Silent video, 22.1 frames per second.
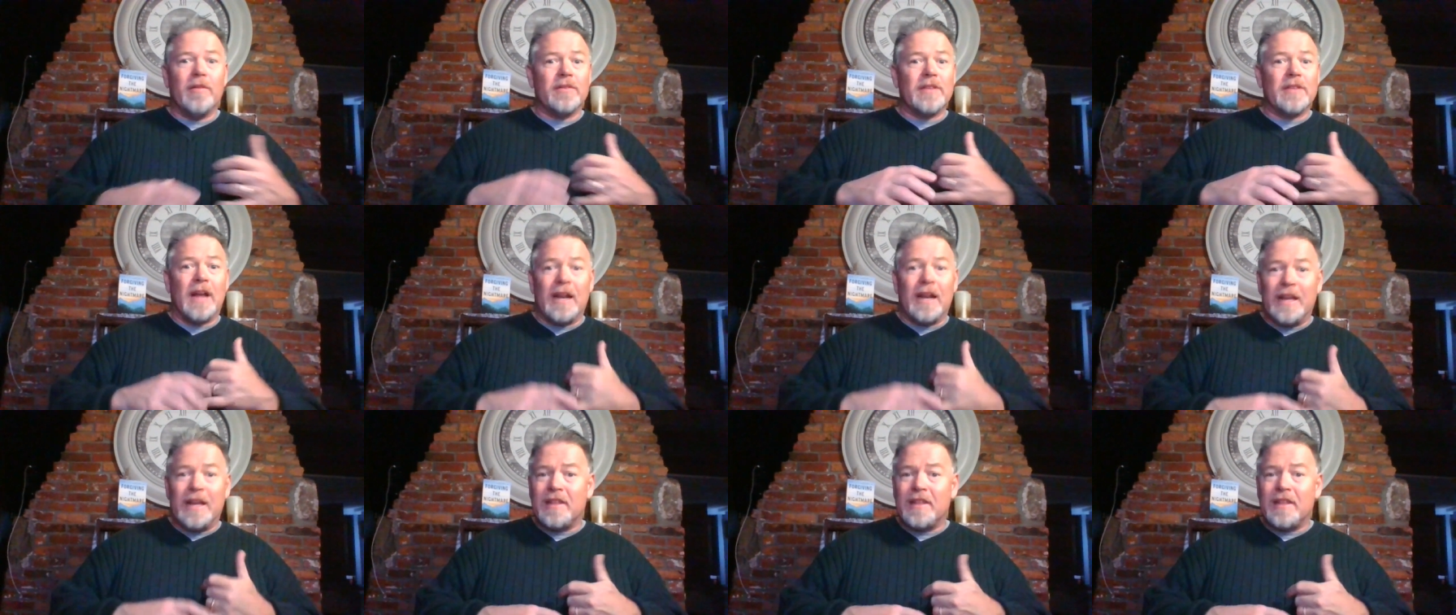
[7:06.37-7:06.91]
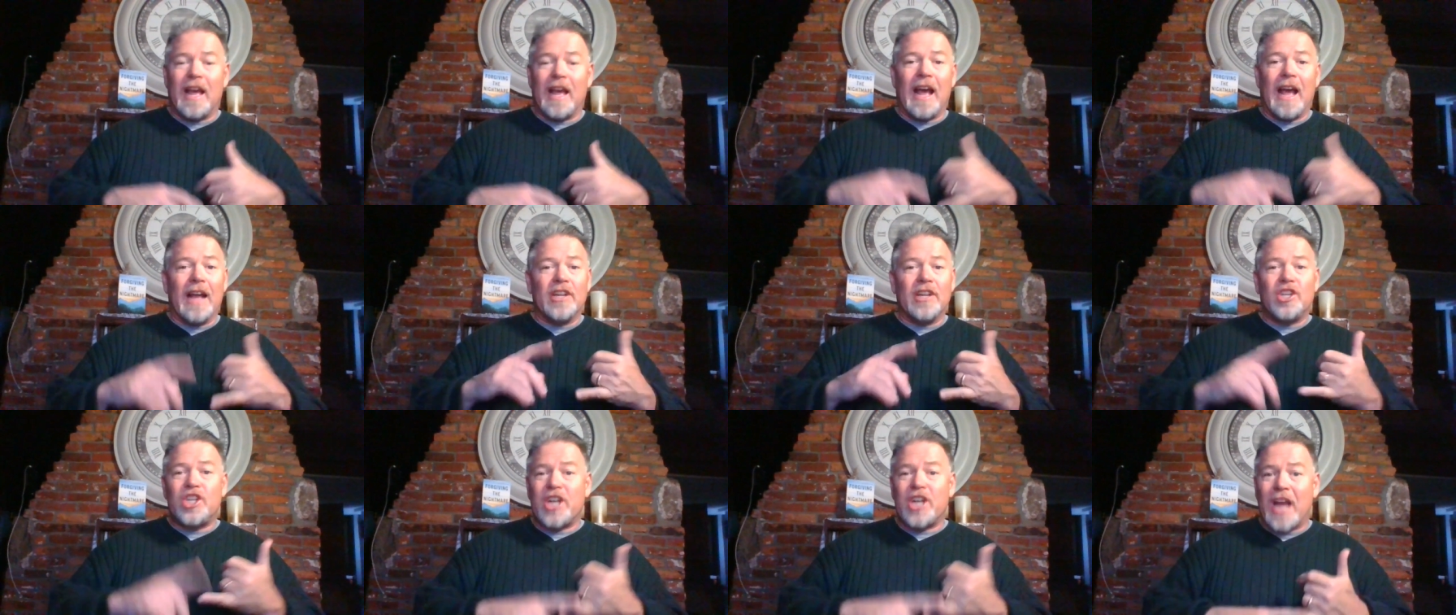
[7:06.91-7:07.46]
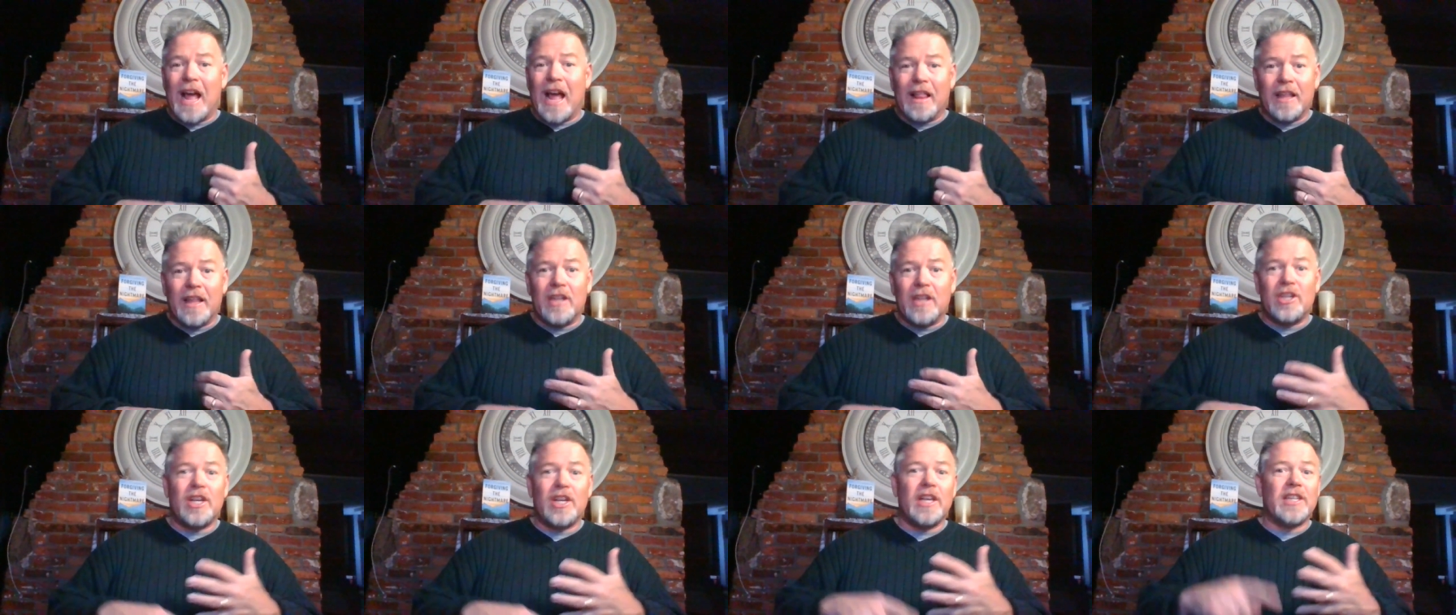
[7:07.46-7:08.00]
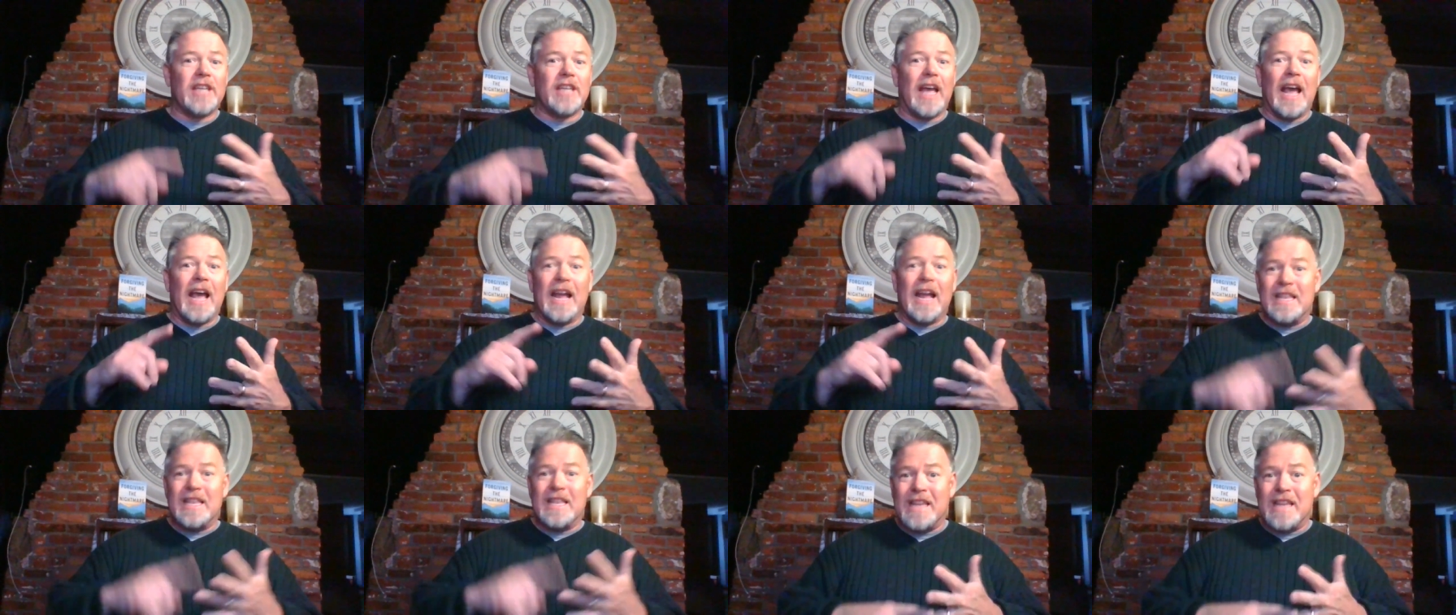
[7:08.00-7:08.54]
It was not easy. I had challenges. I
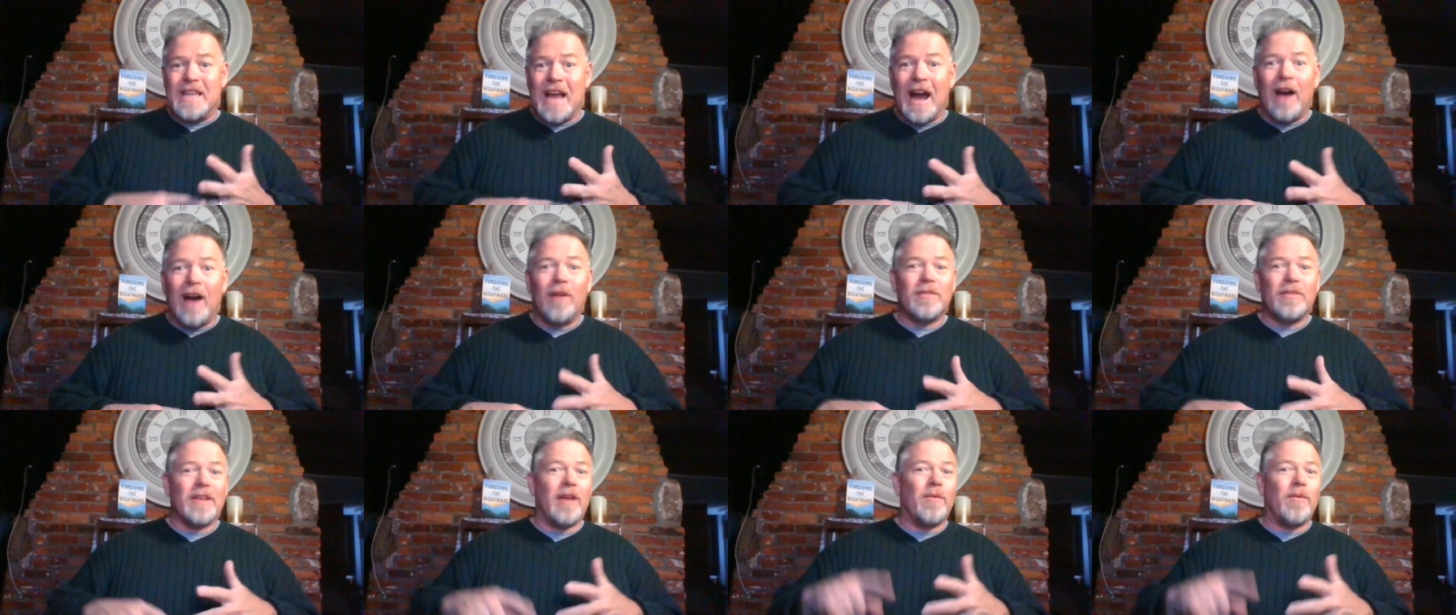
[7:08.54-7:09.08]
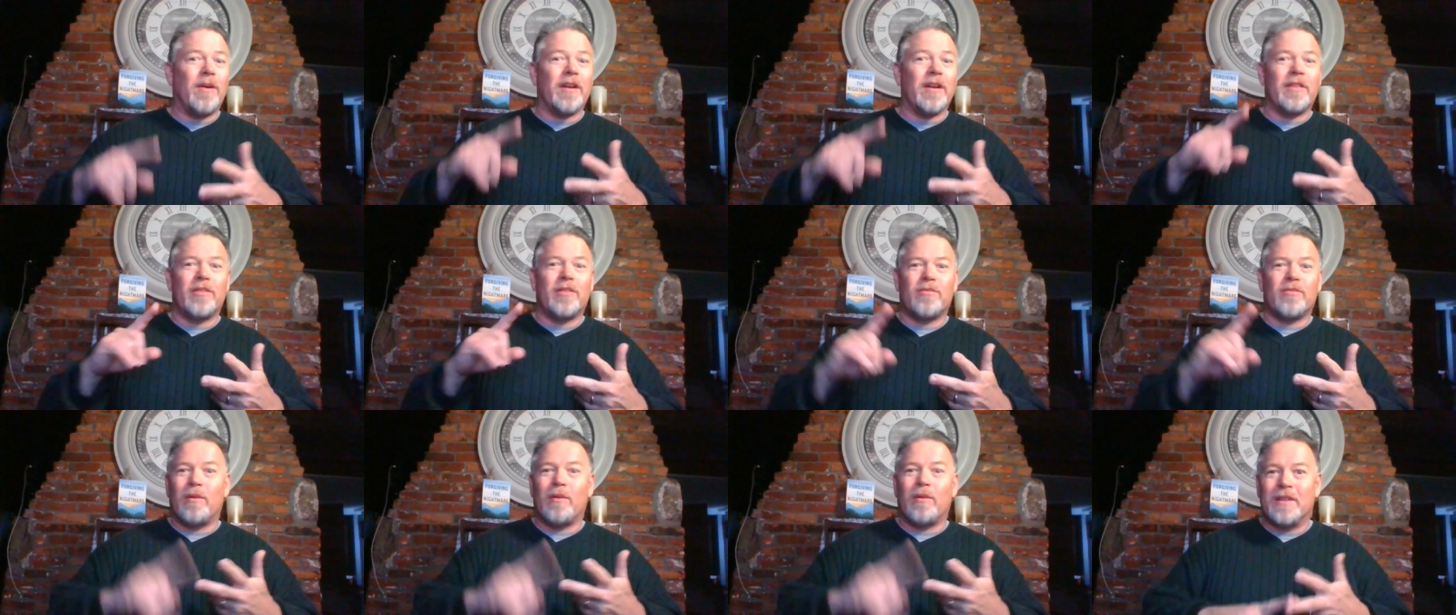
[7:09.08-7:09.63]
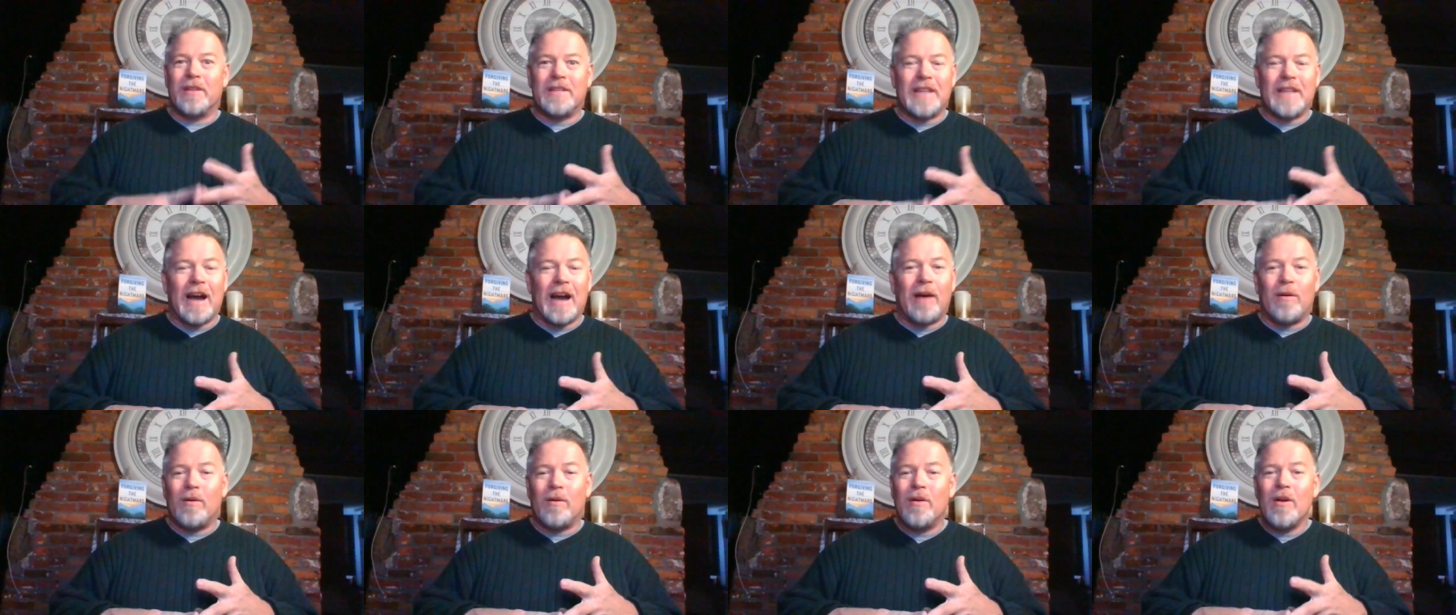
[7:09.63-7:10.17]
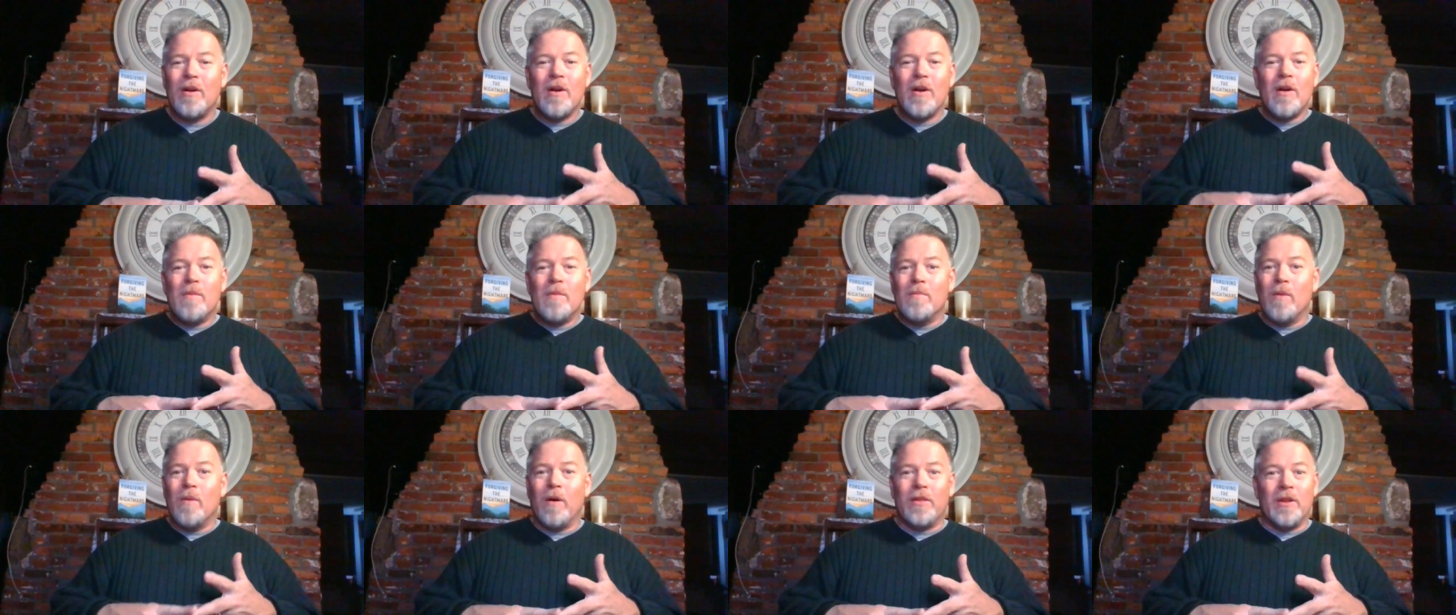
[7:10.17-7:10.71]
had doubt. I wanted to throw in the towel
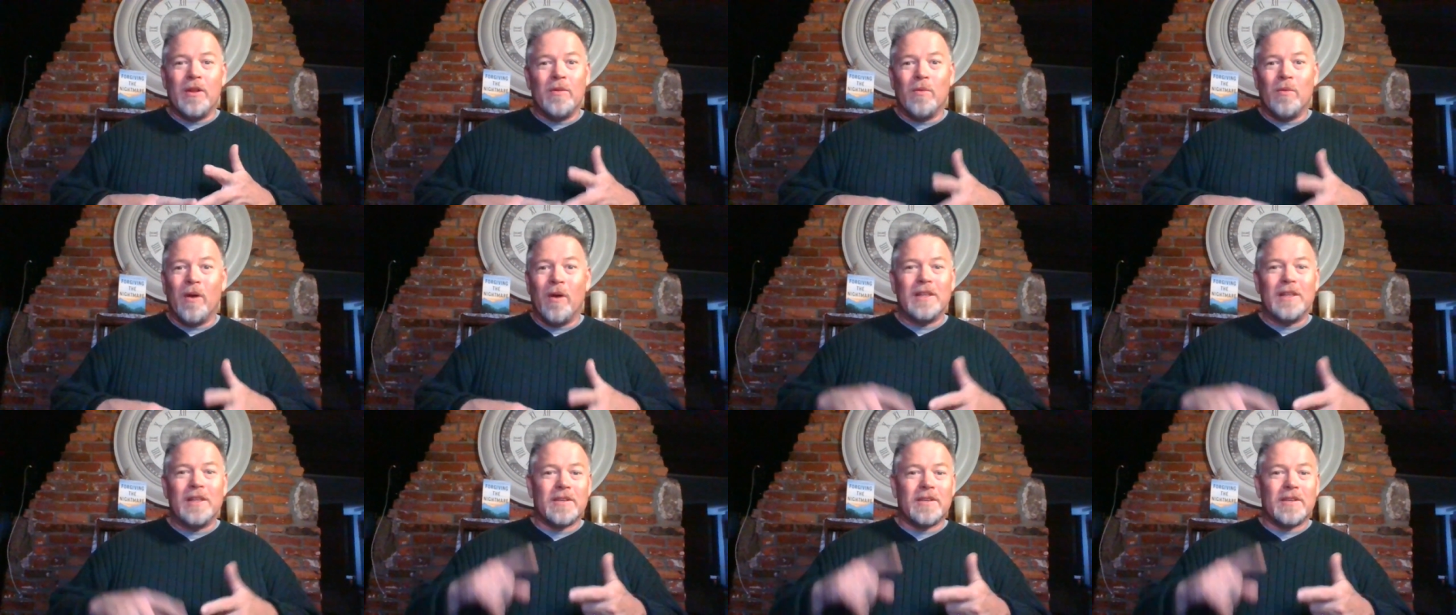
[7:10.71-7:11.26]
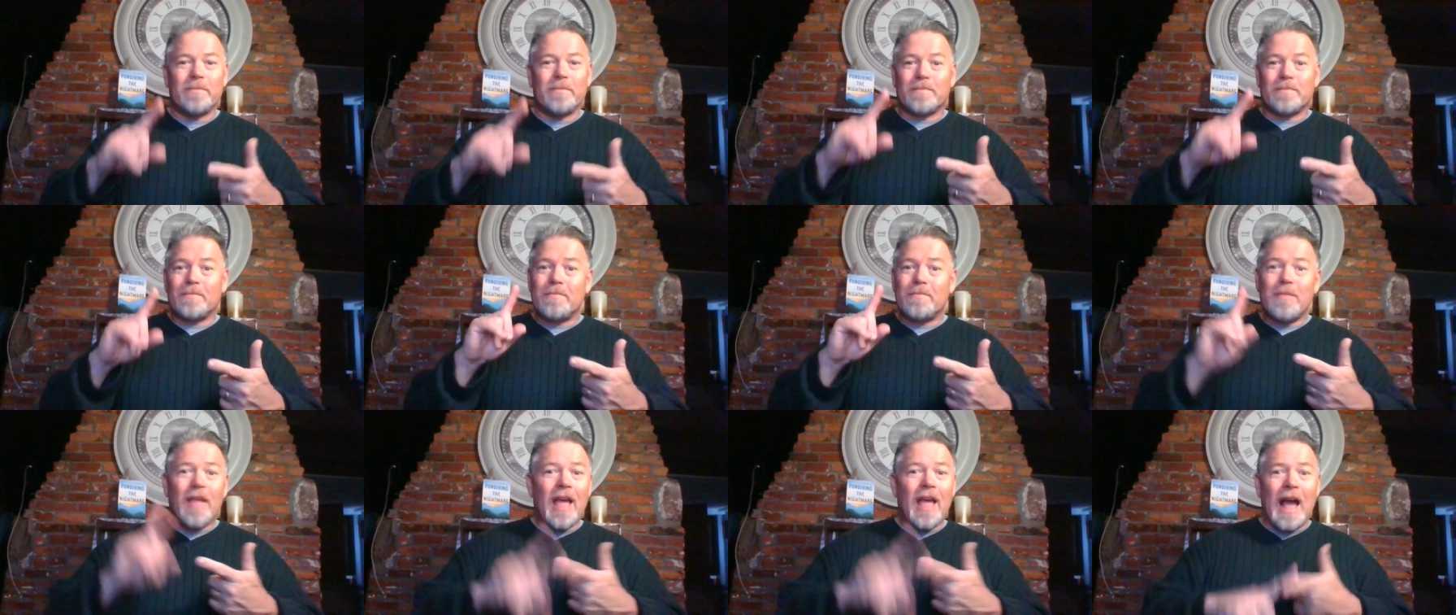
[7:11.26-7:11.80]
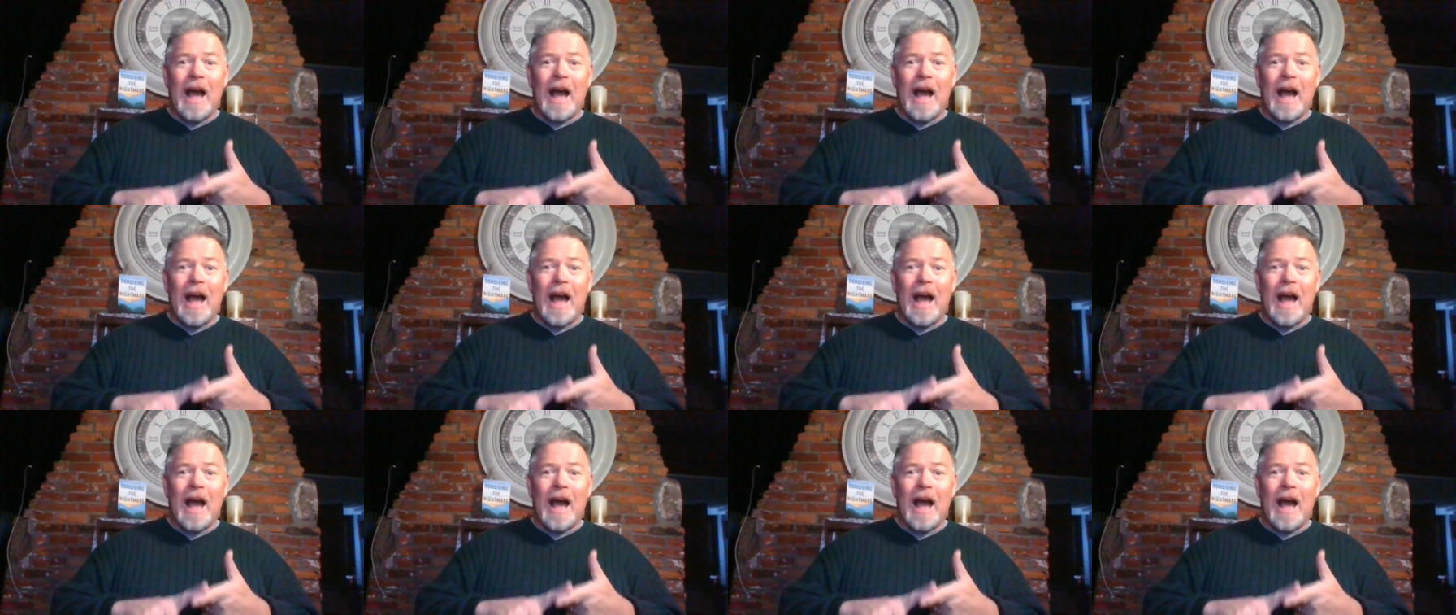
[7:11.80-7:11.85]
more than once. Yeah.